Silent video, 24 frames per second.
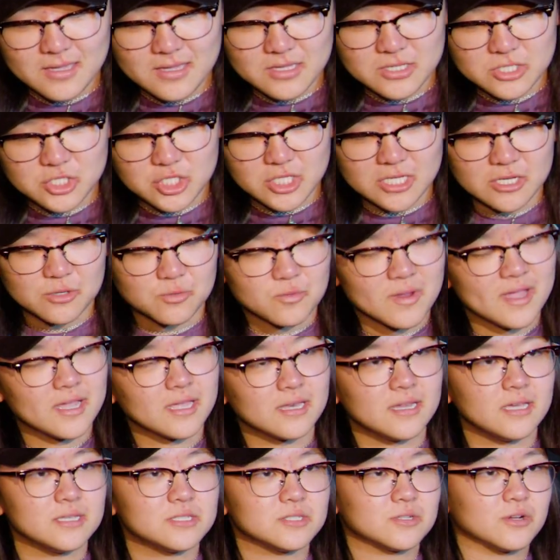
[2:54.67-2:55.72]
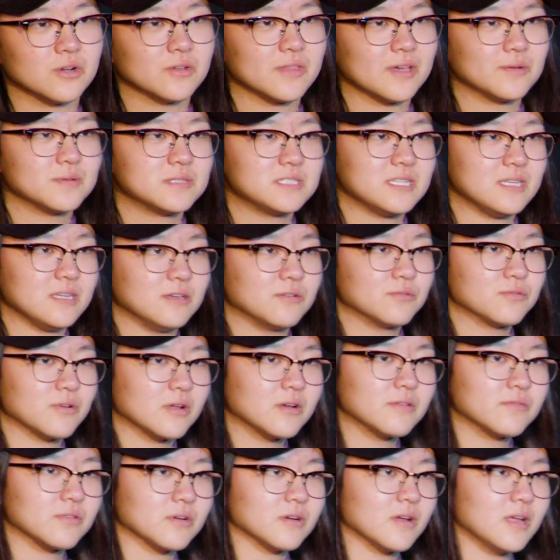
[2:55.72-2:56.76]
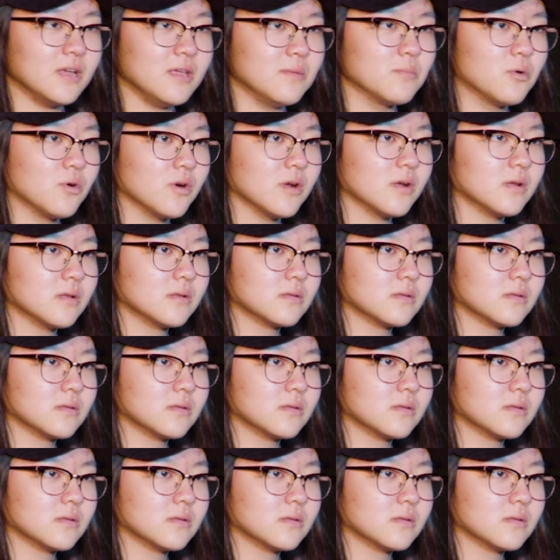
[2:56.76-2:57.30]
she didn't recognize the girl that was sitting in front of her anymore,